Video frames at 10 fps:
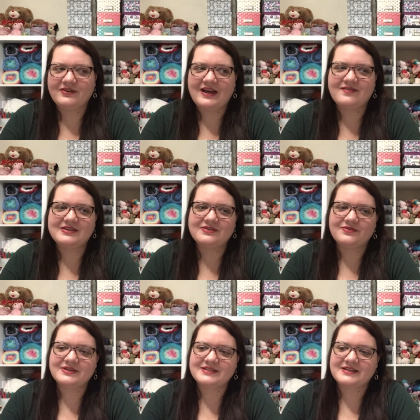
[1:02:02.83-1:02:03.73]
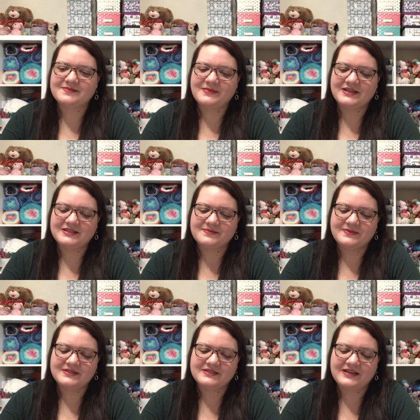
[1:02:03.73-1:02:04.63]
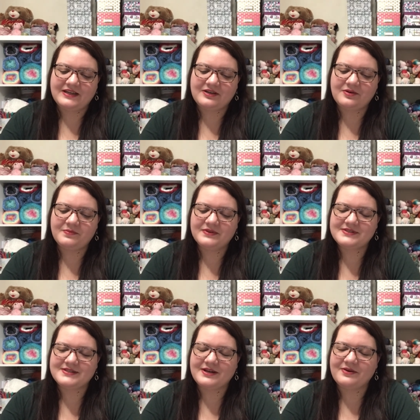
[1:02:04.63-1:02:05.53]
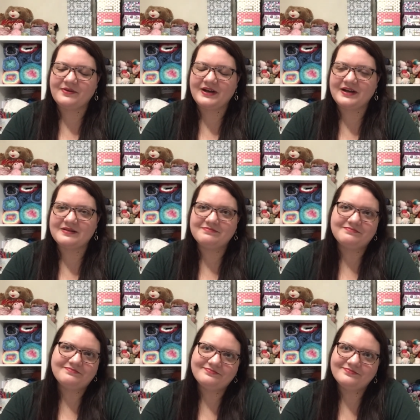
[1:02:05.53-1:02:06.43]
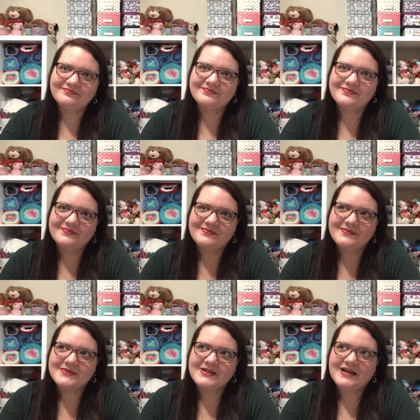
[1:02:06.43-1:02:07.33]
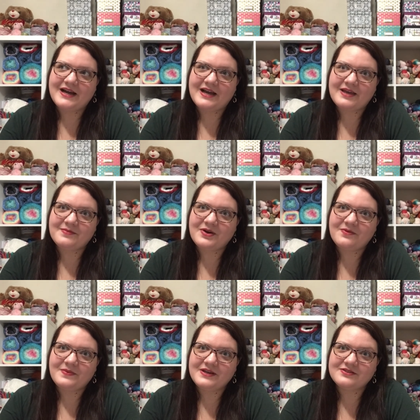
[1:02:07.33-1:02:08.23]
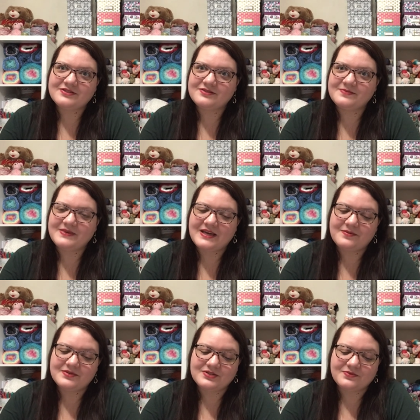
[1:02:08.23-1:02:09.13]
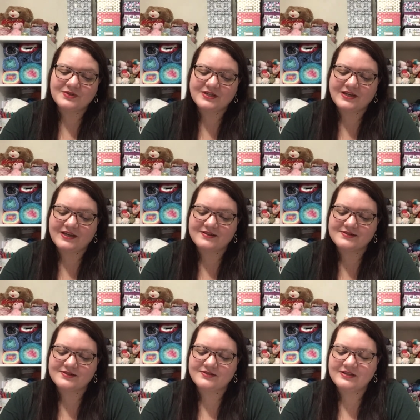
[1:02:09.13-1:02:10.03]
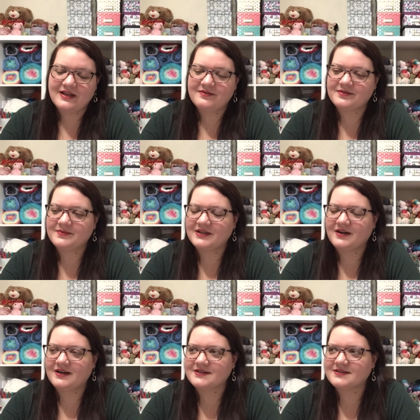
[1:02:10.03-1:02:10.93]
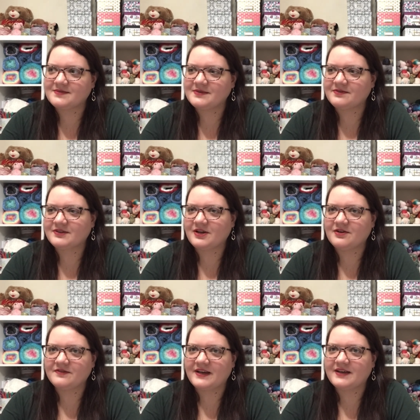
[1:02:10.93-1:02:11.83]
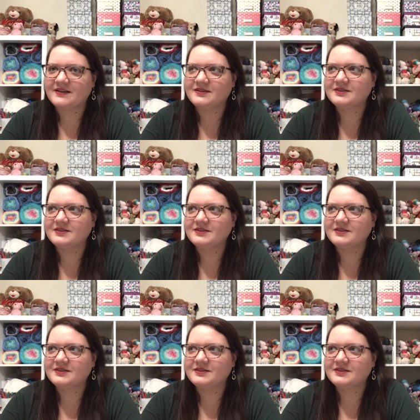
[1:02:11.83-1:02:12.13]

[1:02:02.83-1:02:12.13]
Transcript: having to always ask my husband to help. So um, I am hoping to be able to work again soon. That would be awesome if COVID